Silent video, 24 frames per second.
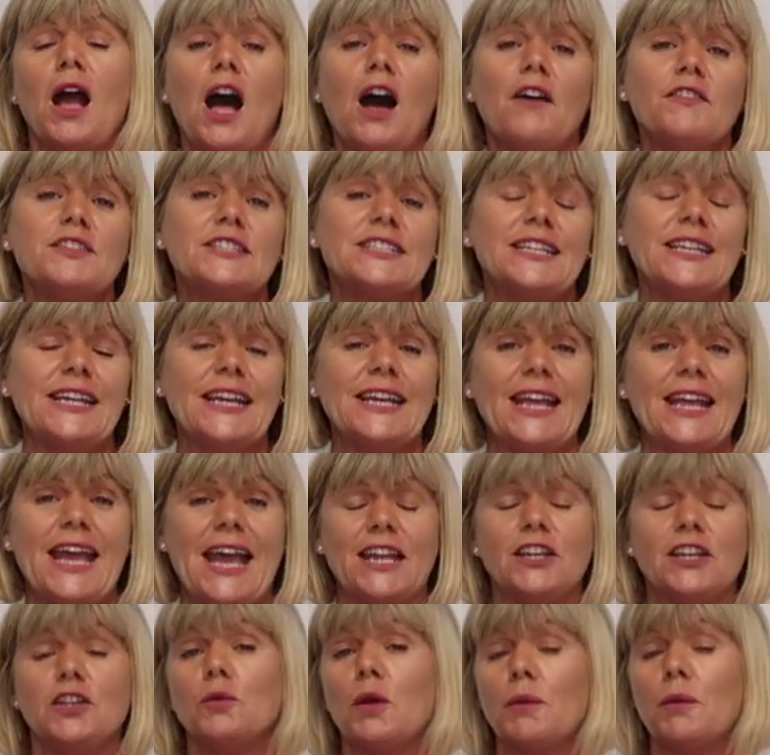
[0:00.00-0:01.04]
Obviously,
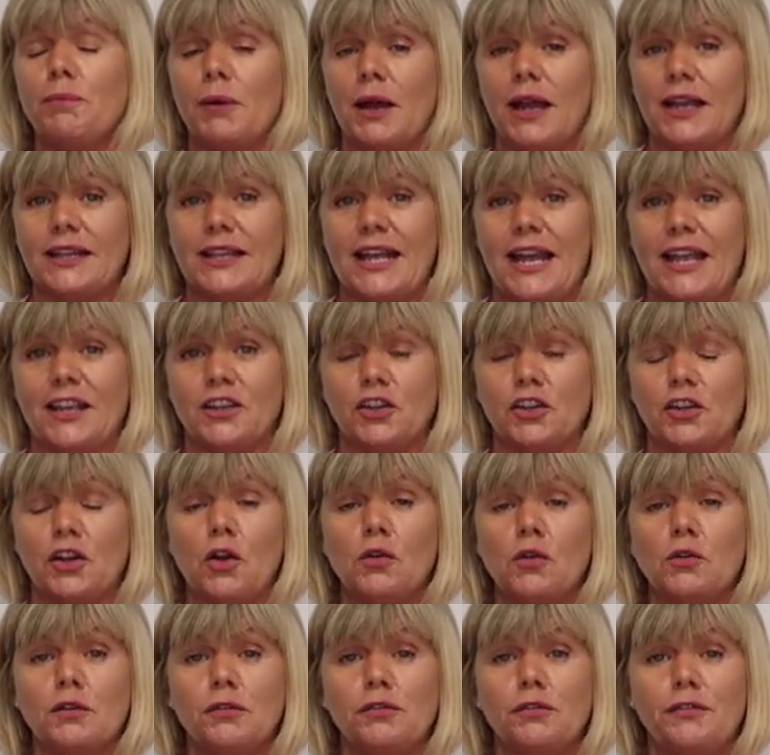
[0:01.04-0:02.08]
again, you will buy that in your
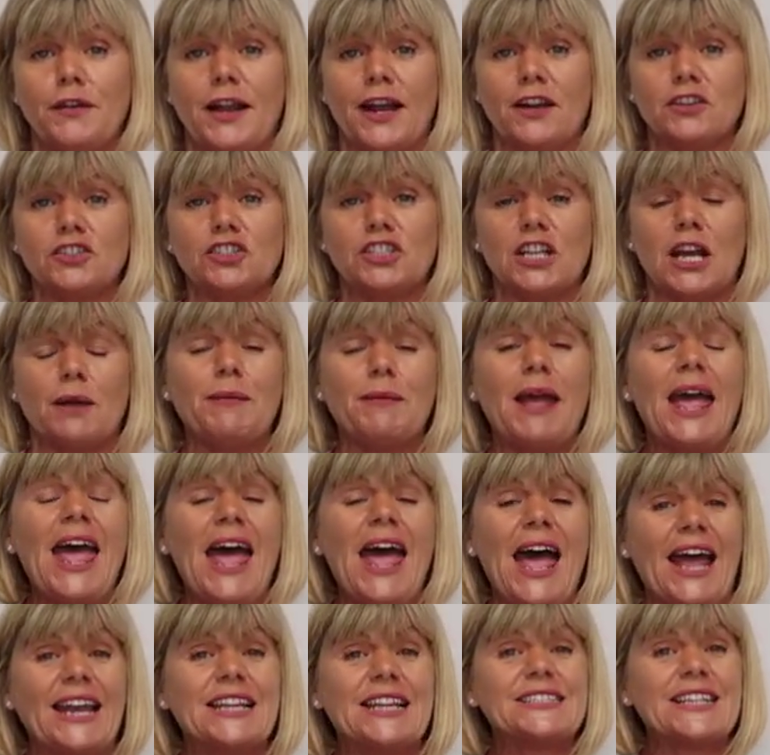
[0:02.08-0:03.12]
local flower shop,
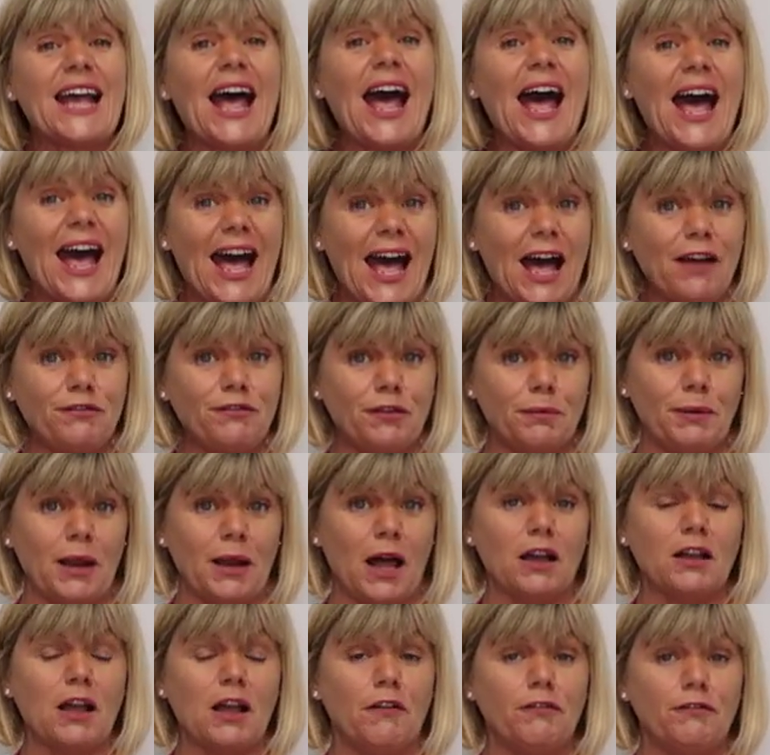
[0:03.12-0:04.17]
and it's a half a
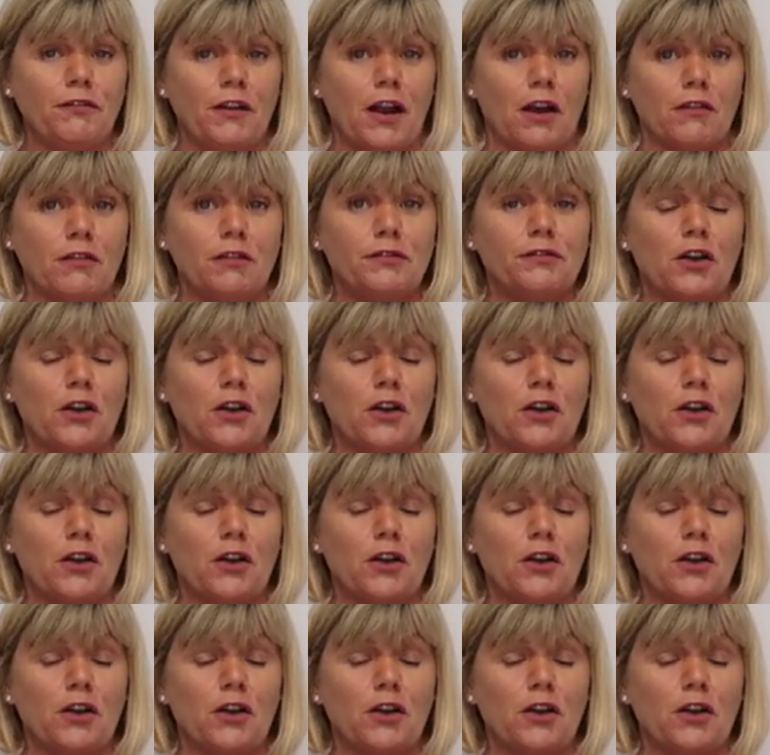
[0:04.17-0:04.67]
block of floral